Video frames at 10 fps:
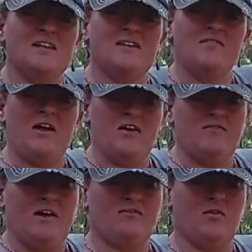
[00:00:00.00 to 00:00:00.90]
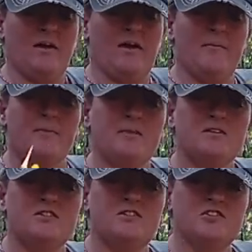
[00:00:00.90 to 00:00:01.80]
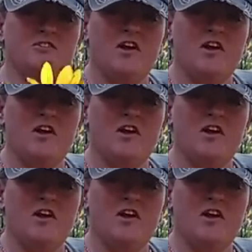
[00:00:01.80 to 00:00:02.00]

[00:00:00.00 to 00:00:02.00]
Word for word: sunflower fact for you. Did you